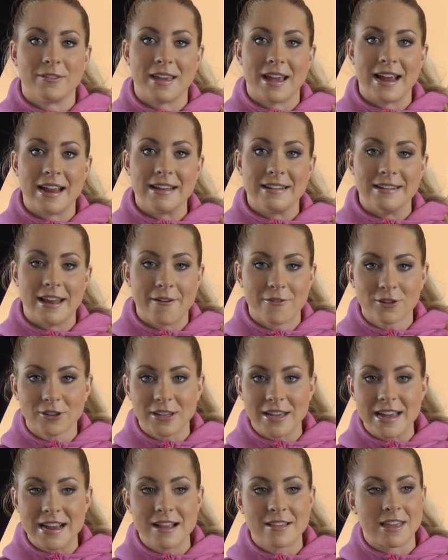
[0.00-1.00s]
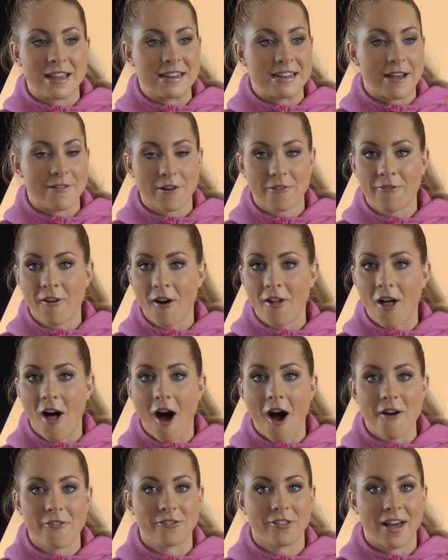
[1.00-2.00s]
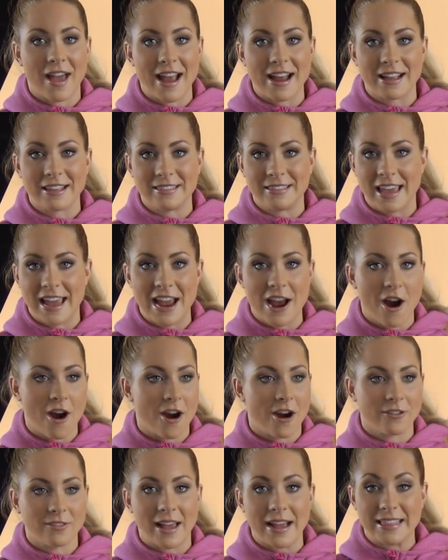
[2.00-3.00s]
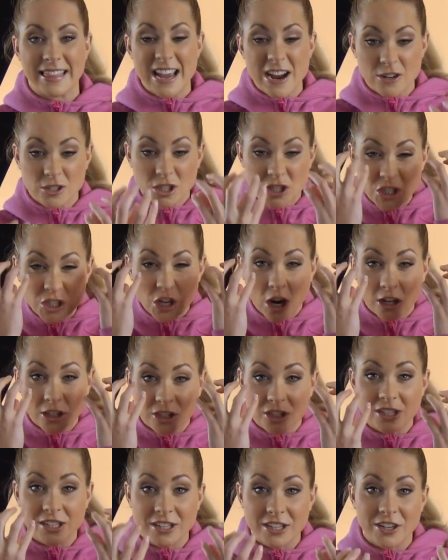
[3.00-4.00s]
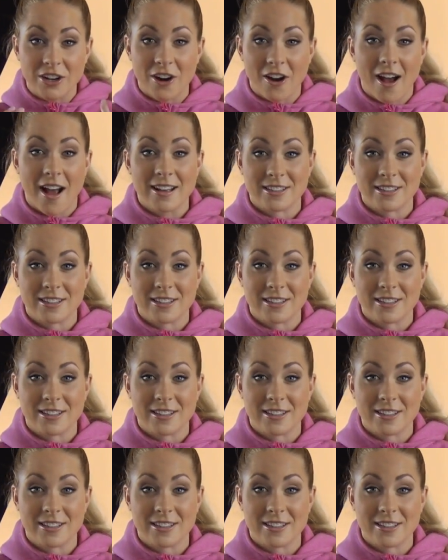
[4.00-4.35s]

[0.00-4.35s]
They never leak. They never fall off. Like they are suctioned into your eye